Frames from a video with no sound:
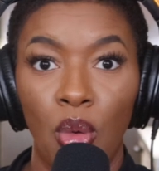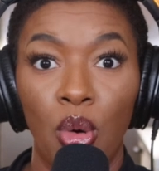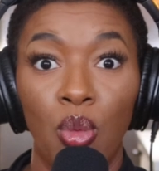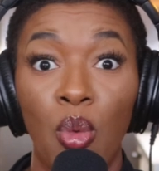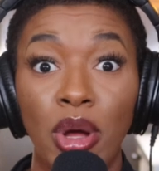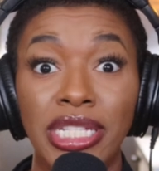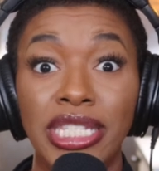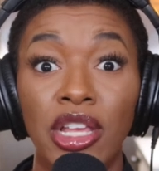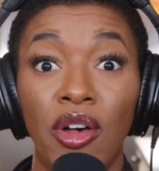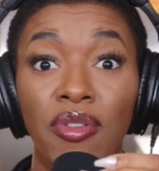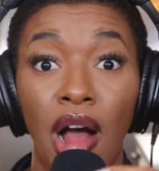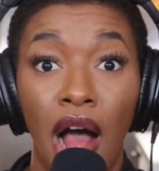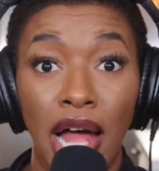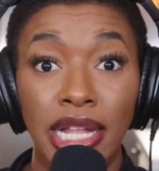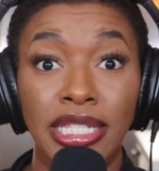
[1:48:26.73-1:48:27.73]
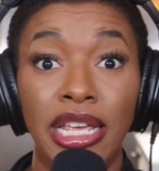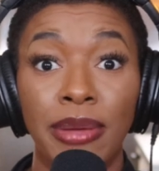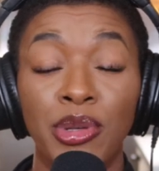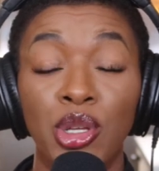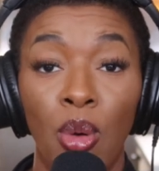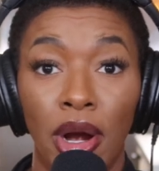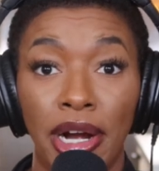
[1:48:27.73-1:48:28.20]
or what
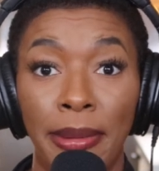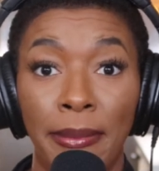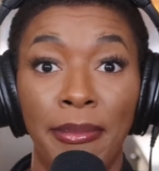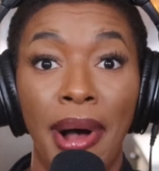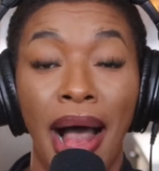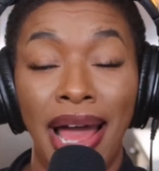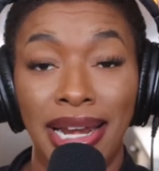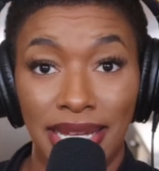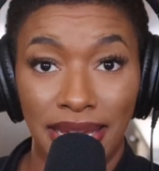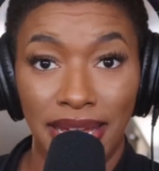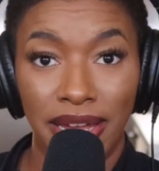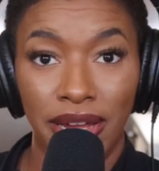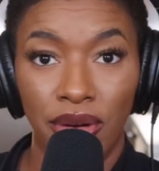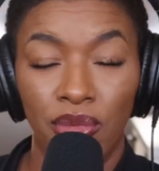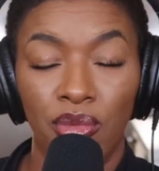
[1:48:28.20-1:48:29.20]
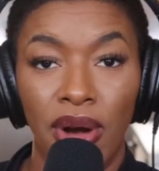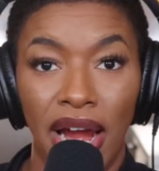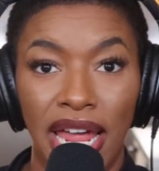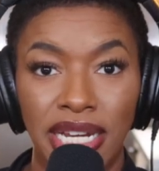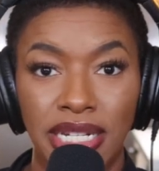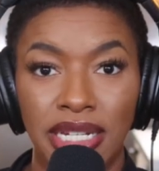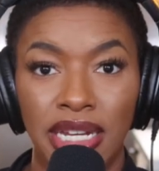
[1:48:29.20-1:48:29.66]
self-concept you are embodying,
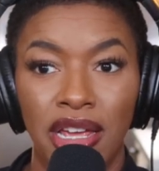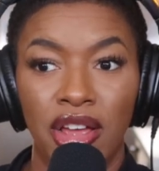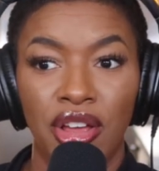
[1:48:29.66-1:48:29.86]
right?